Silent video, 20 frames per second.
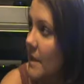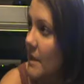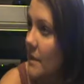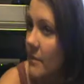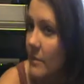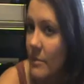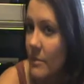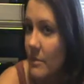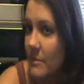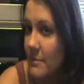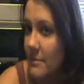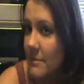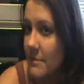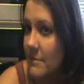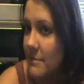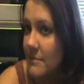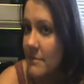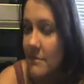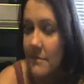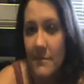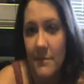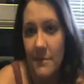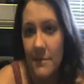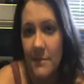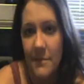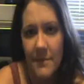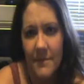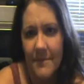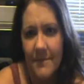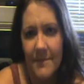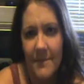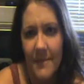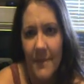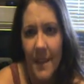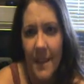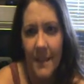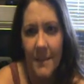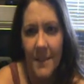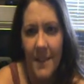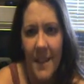
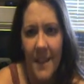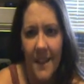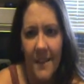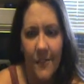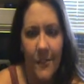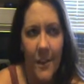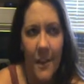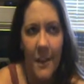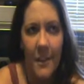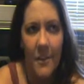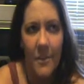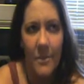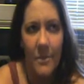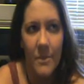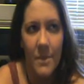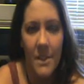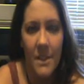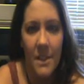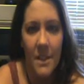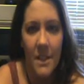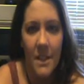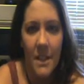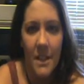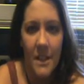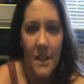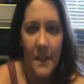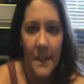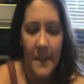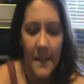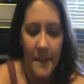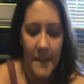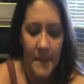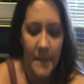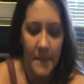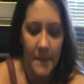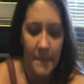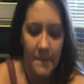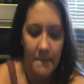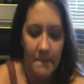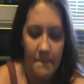I just can't fathom.
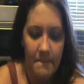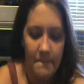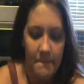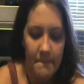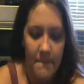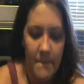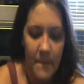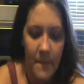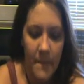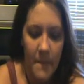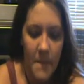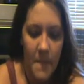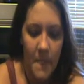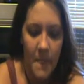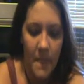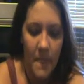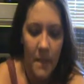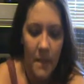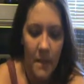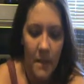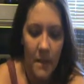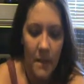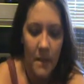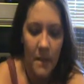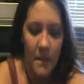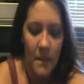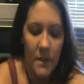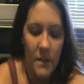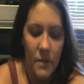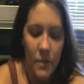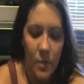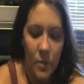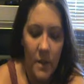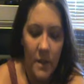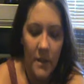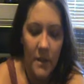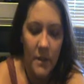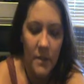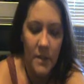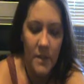Um, it's
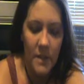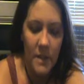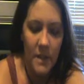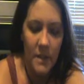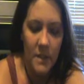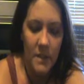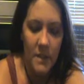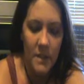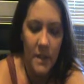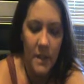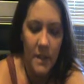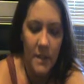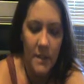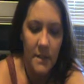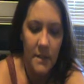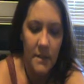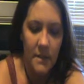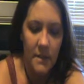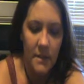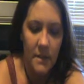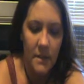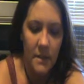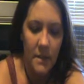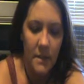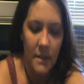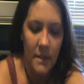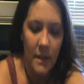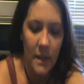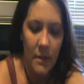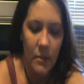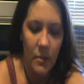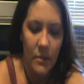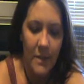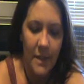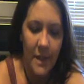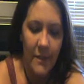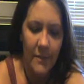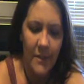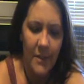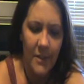one of those things that they will
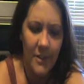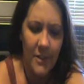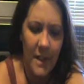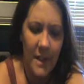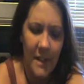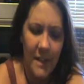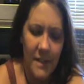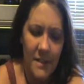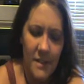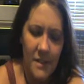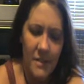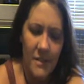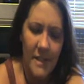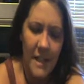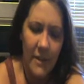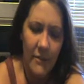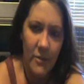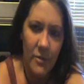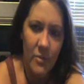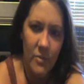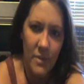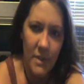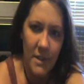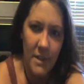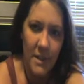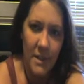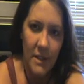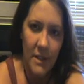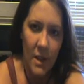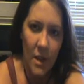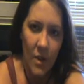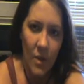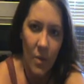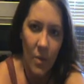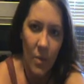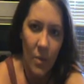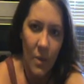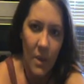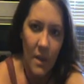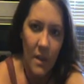never, I guess they'll never really
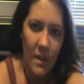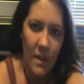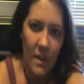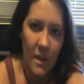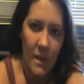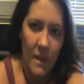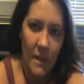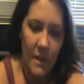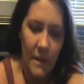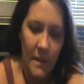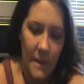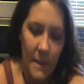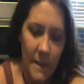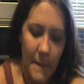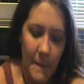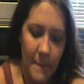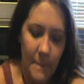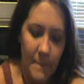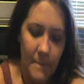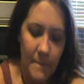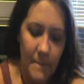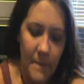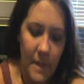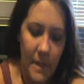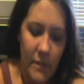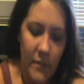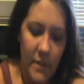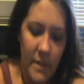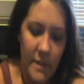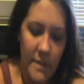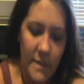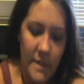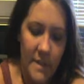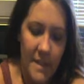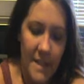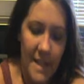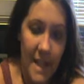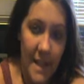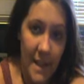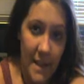know um, if his
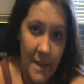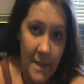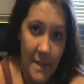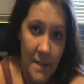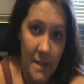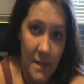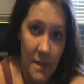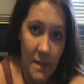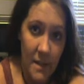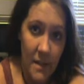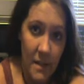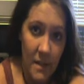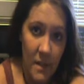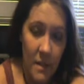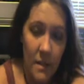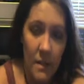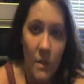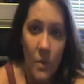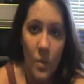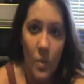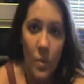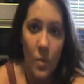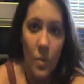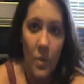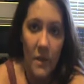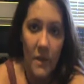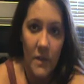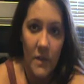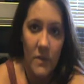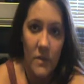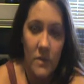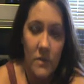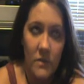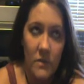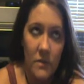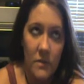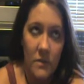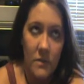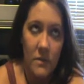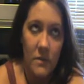intent was